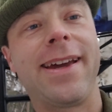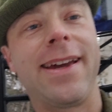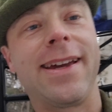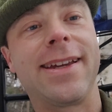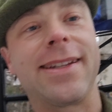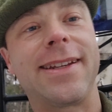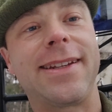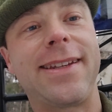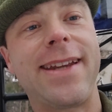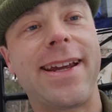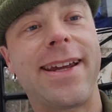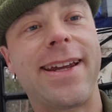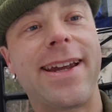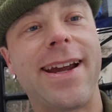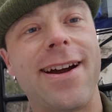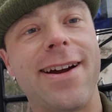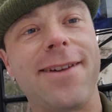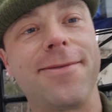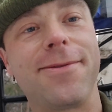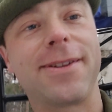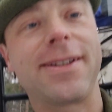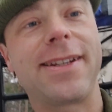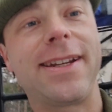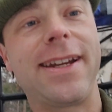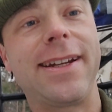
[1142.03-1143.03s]
So take care,
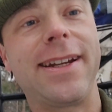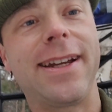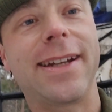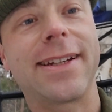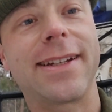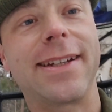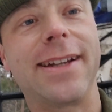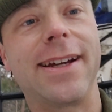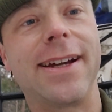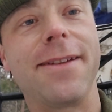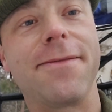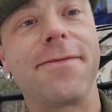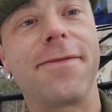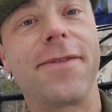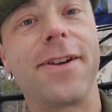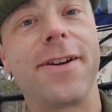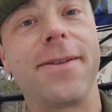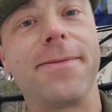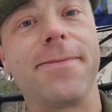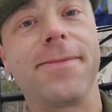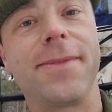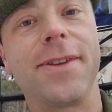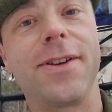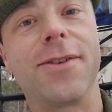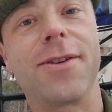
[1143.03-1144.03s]
and we'll see you next time
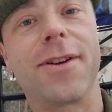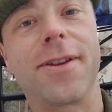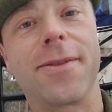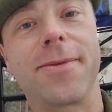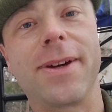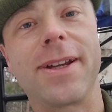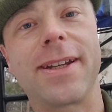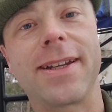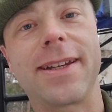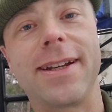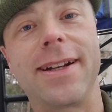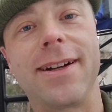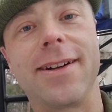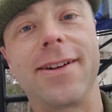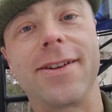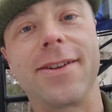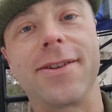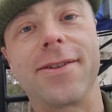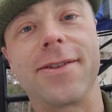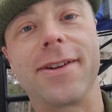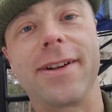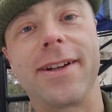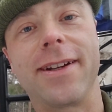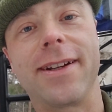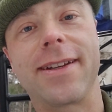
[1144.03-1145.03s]
from Northwest
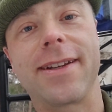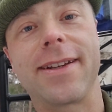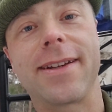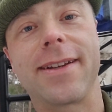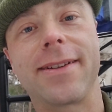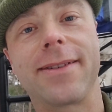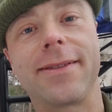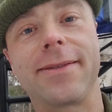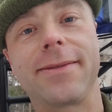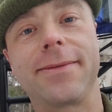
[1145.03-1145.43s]
Territories.